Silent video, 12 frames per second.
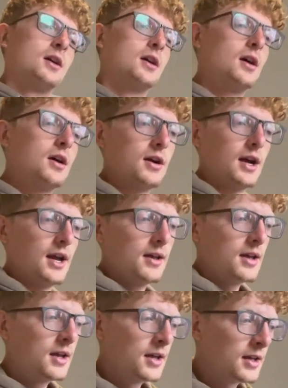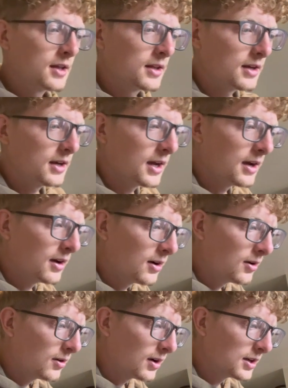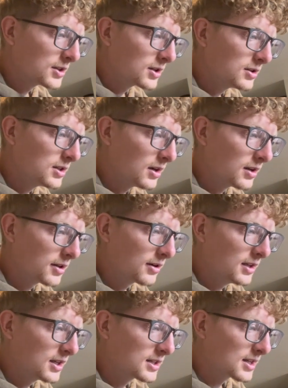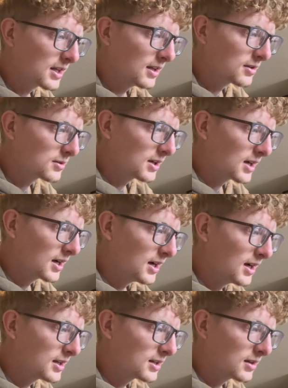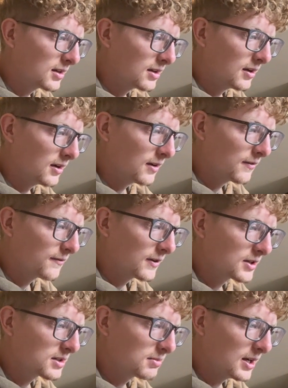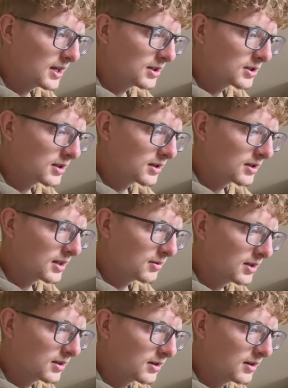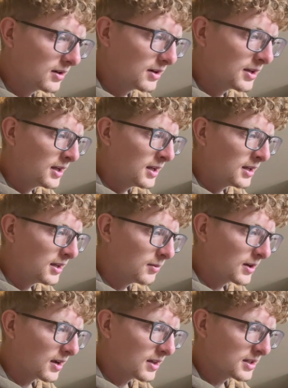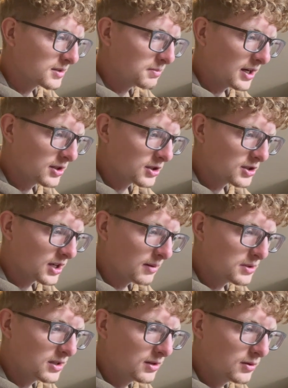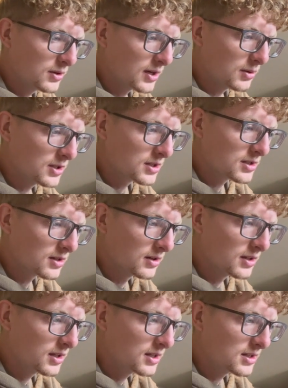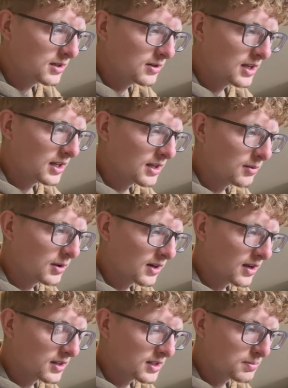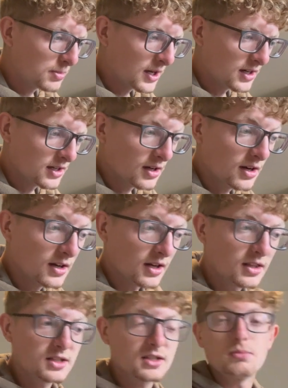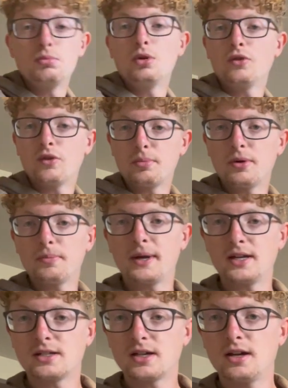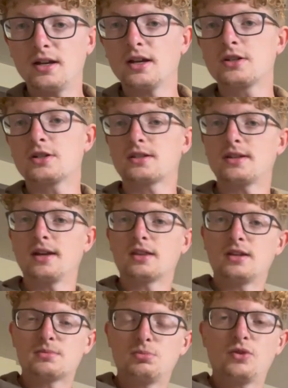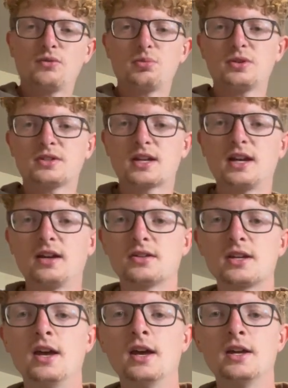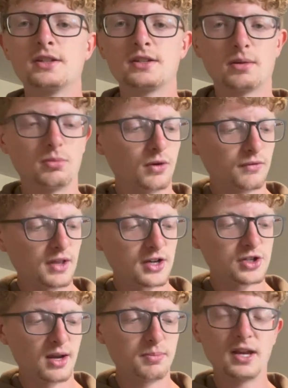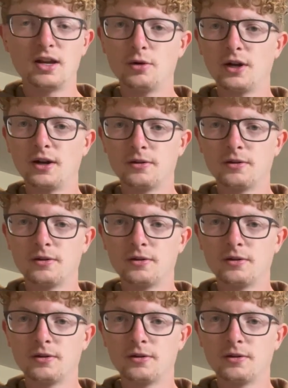All right. Now, I showed you all 3 of these scales. We got the first major that we learned, then we got this major shape 2 that we just learned with this unit, and then we got this pentatonic. This is a movable pentatonic, just like these movable scales. So you can move that shape anywhere.